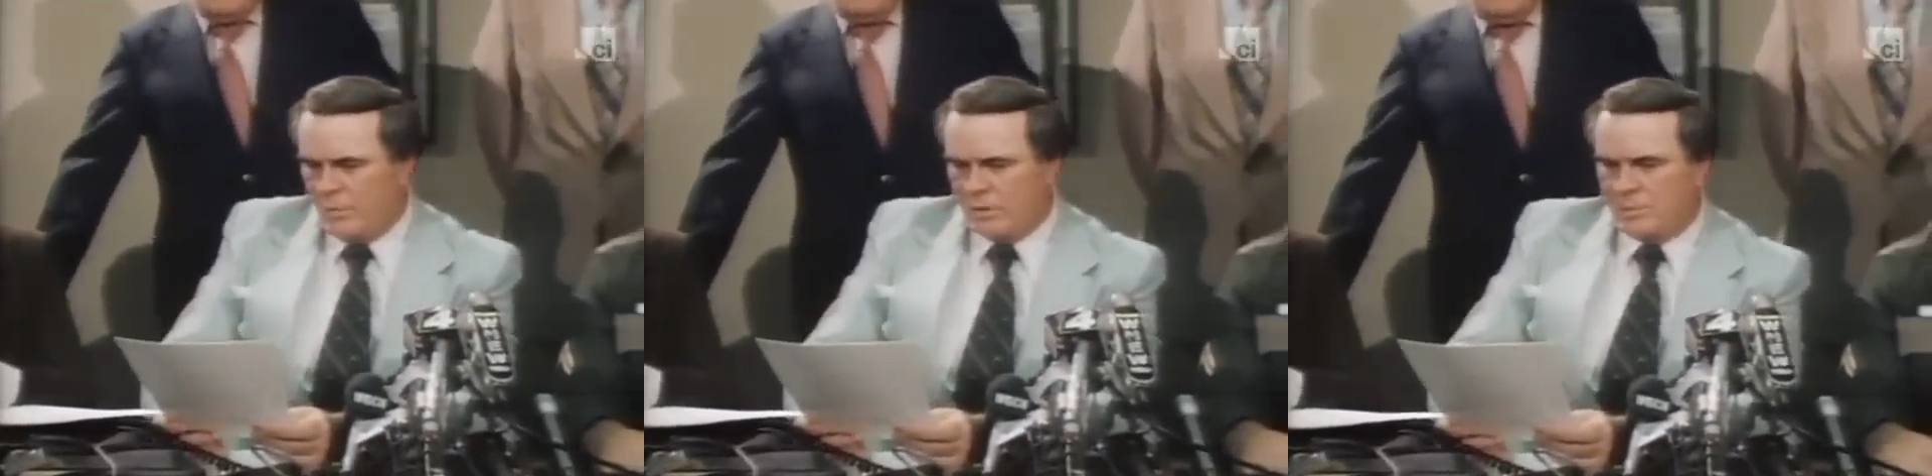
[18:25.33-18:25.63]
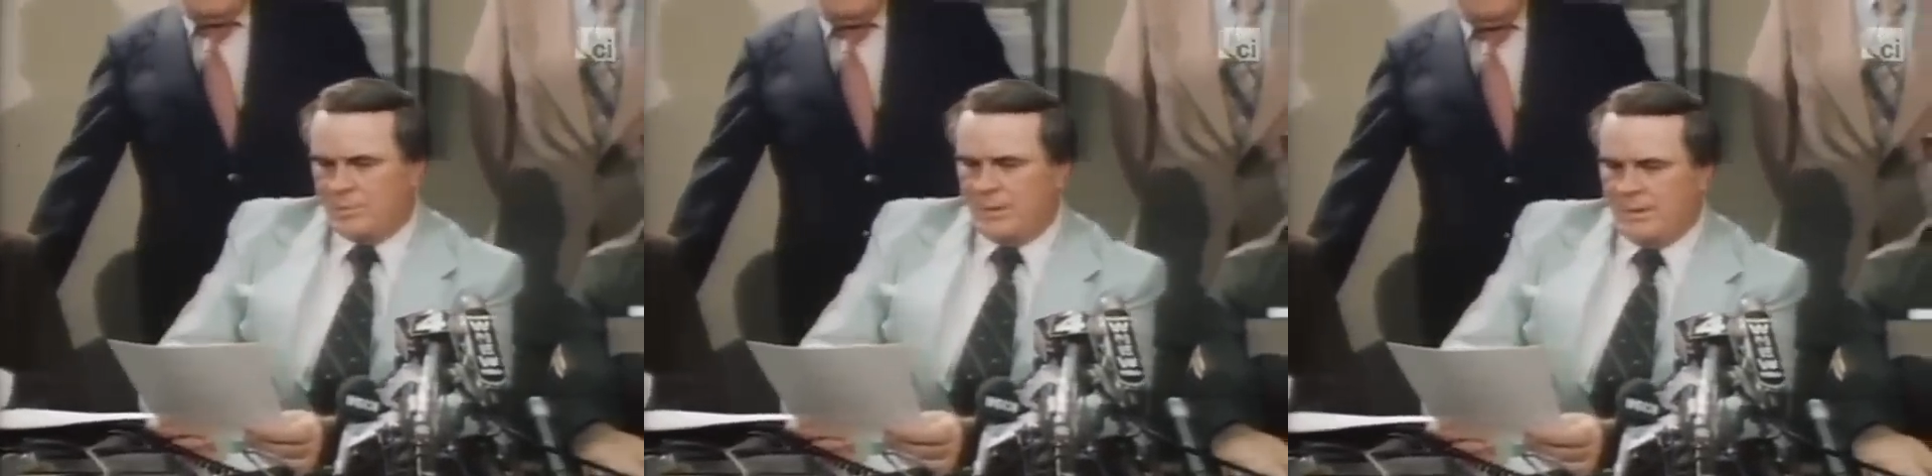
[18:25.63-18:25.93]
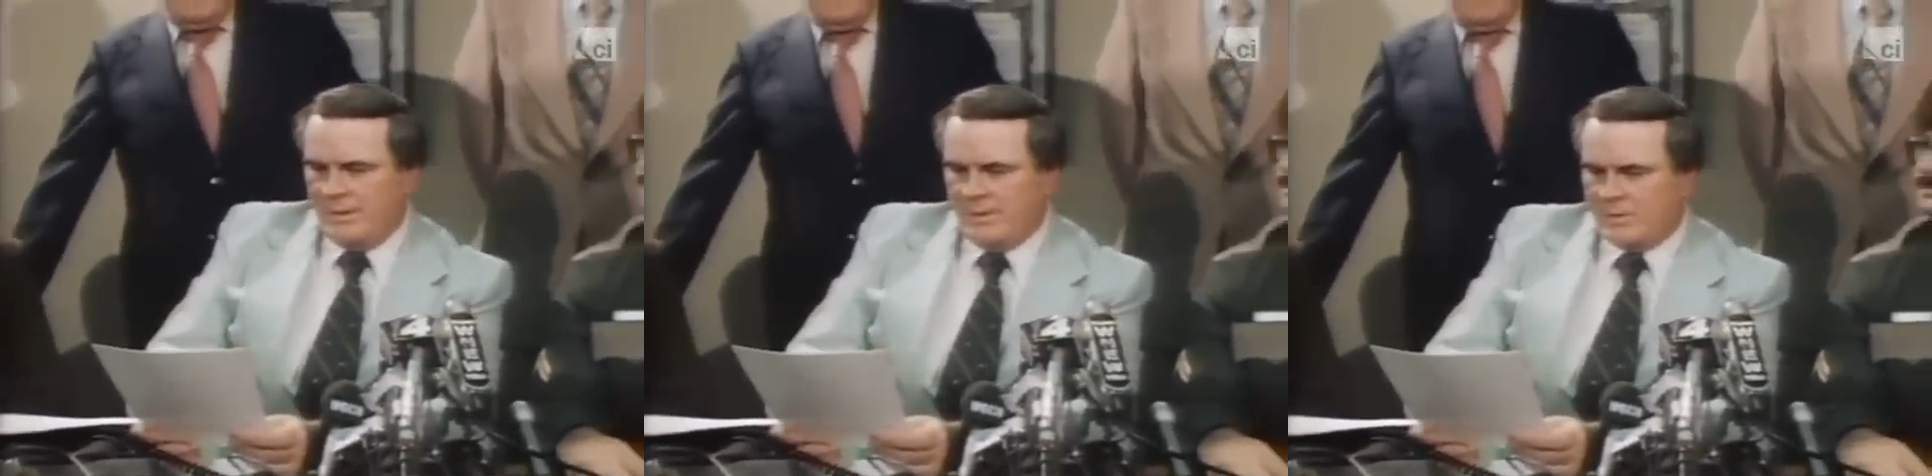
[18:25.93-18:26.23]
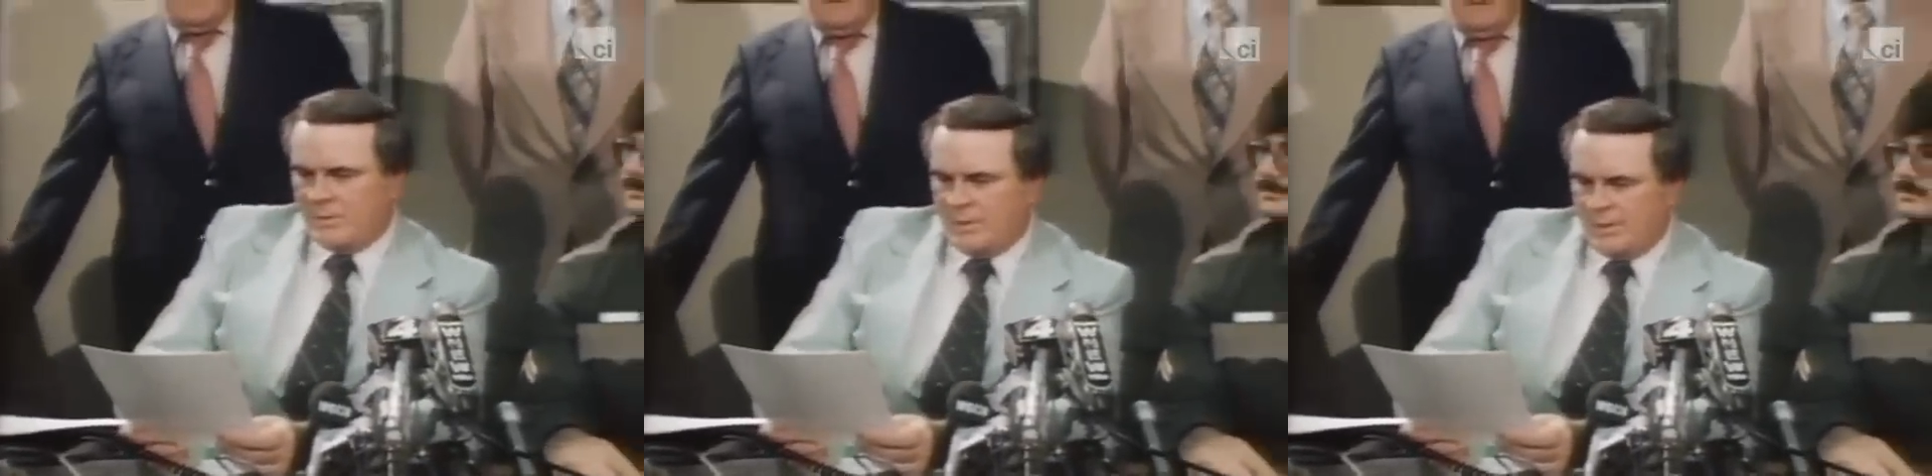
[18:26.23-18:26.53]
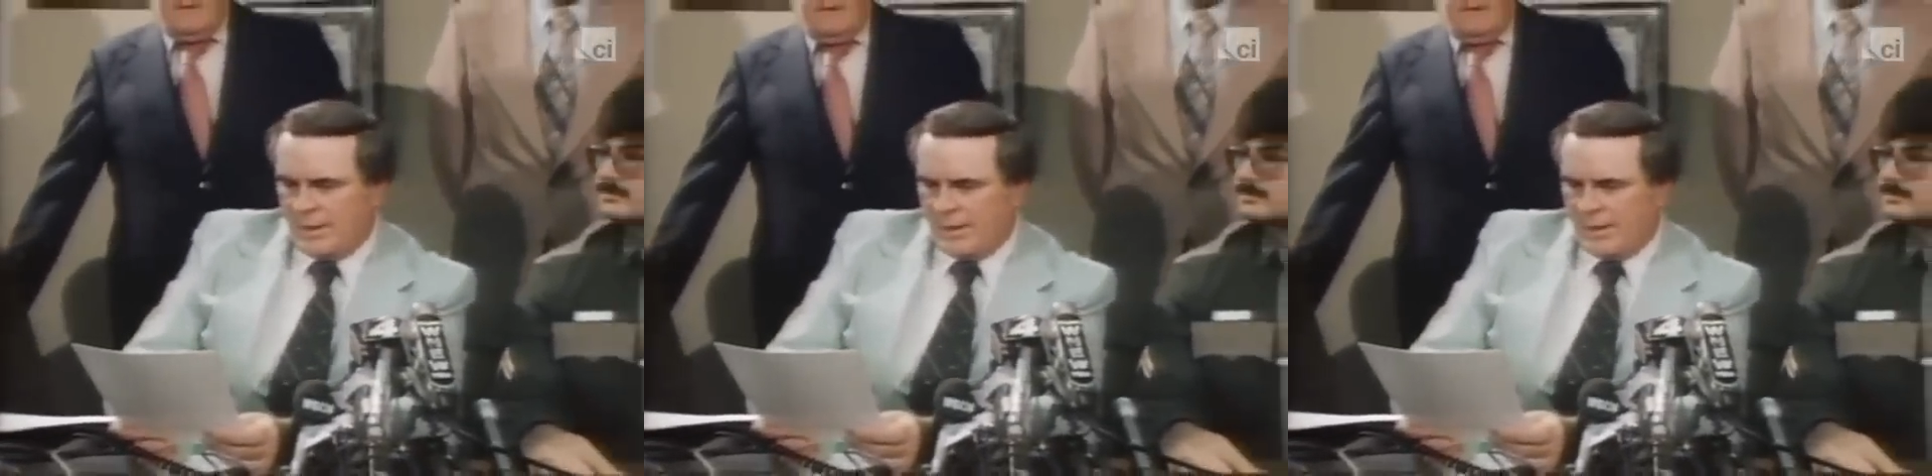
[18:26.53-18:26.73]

force me into the